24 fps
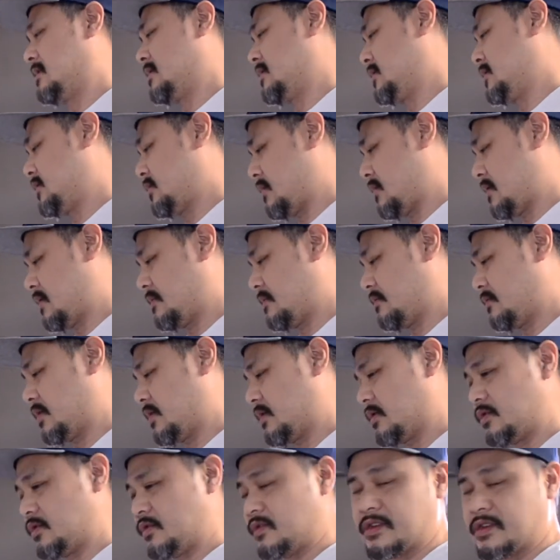So what I'm
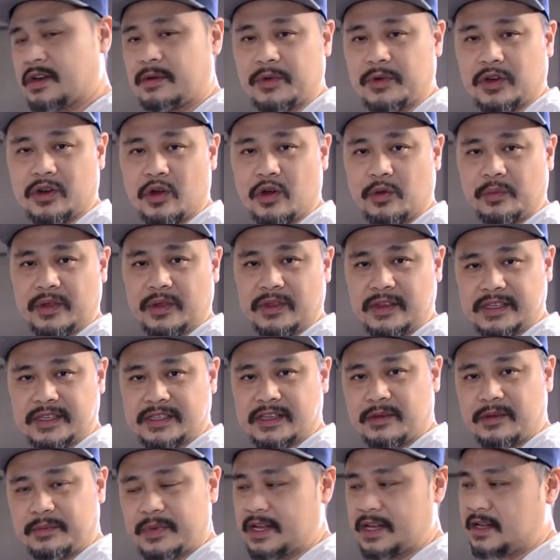going to do is I'm going to open this
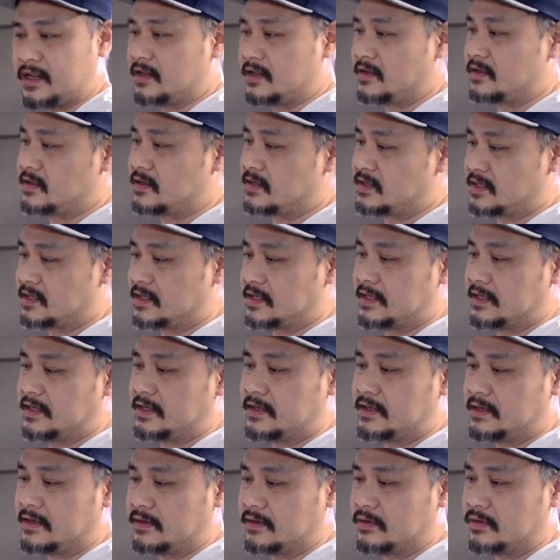up and see
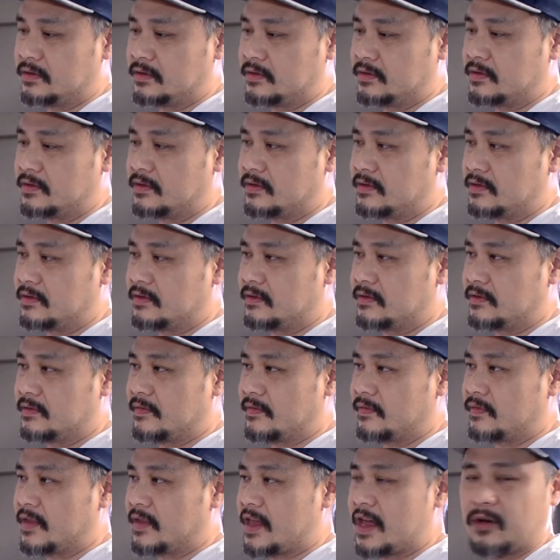
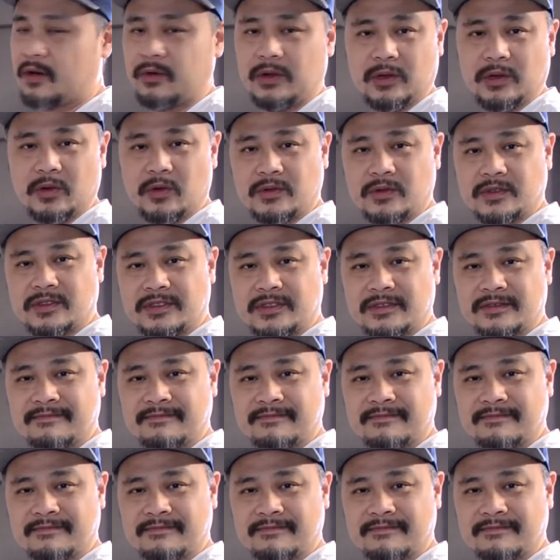how it looks.